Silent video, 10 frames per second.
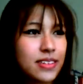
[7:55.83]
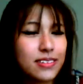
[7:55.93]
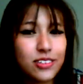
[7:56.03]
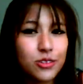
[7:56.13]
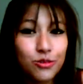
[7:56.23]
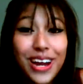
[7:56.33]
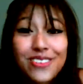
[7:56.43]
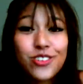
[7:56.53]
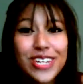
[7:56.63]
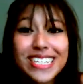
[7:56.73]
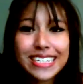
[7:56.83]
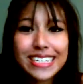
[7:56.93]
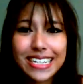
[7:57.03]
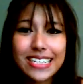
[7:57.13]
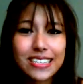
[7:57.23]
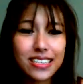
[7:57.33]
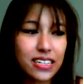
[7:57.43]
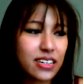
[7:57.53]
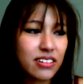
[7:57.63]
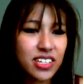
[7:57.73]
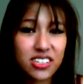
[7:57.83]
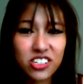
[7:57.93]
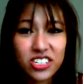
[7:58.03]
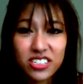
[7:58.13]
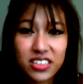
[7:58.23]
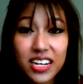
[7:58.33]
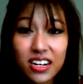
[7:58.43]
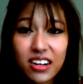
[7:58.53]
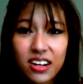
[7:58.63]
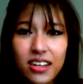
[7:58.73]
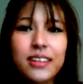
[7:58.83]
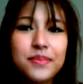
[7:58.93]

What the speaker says: You don't have to ignite anything. It's just there.